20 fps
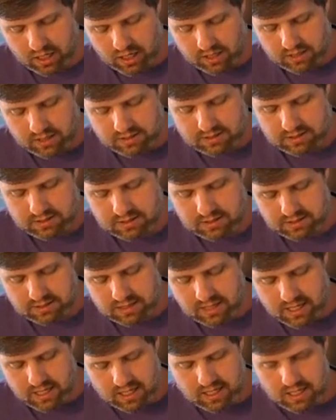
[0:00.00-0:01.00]
Since
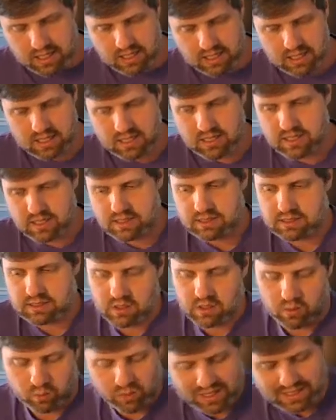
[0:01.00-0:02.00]
it is
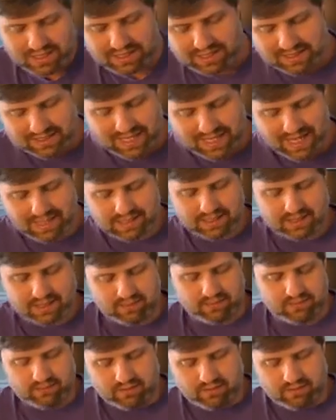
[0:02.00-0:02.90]
recessive,